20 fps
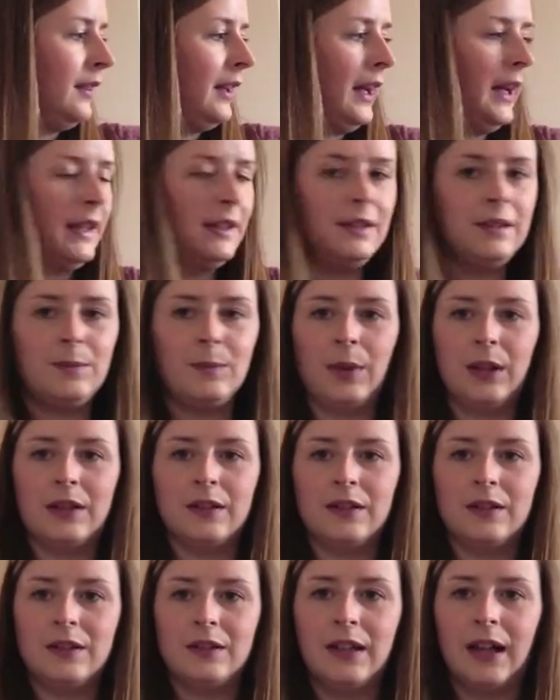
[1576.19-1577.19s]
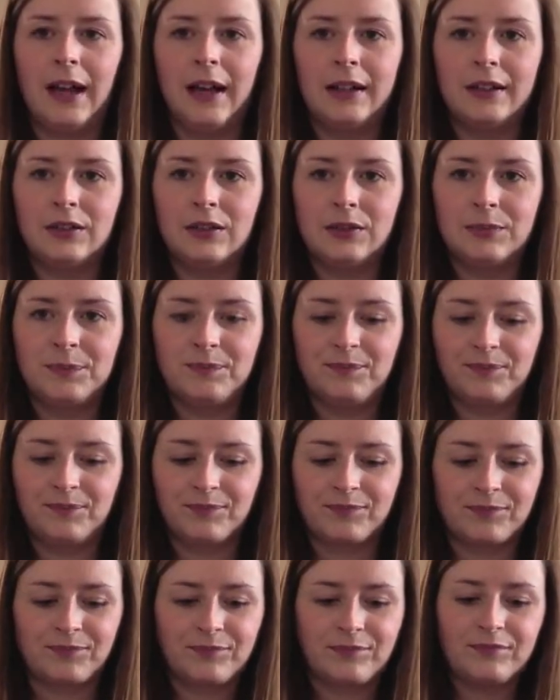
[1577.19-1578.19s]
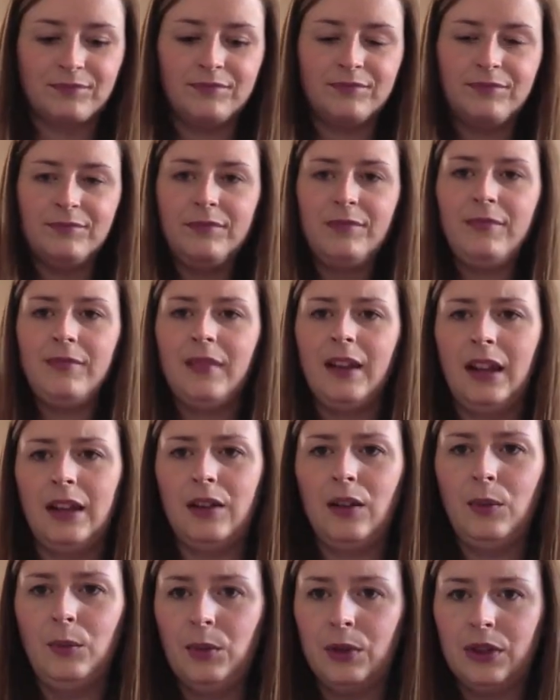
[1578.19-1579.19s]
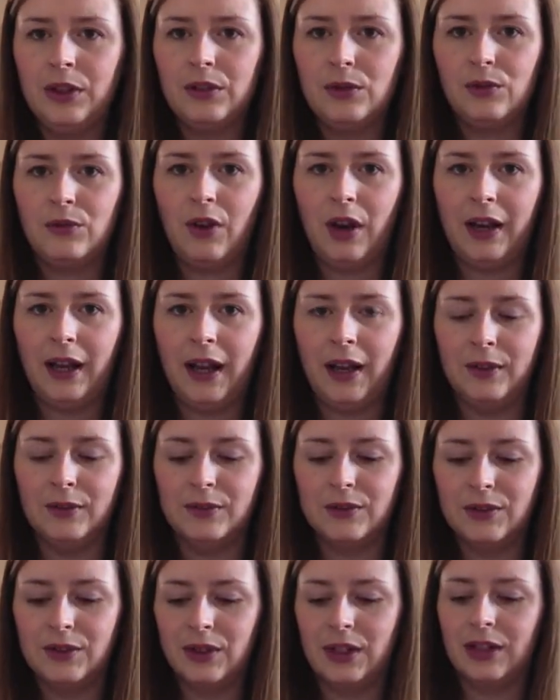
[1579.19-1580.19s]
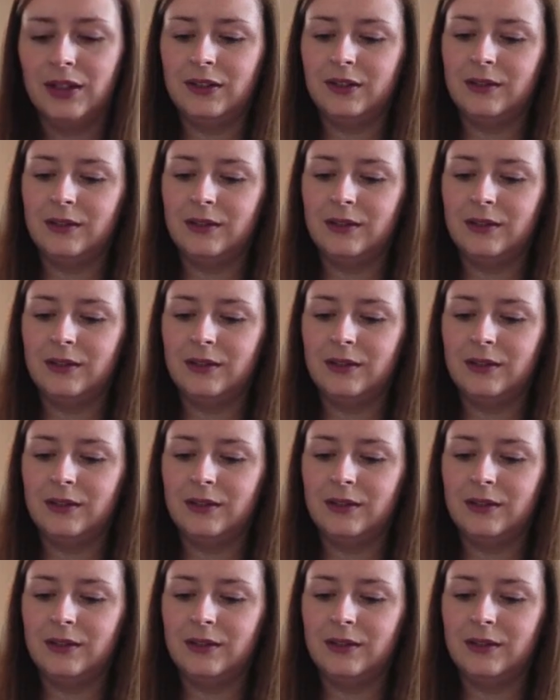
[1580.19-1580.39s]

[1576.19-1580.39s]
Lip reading: hand-spun stash. I don't want it to run out, so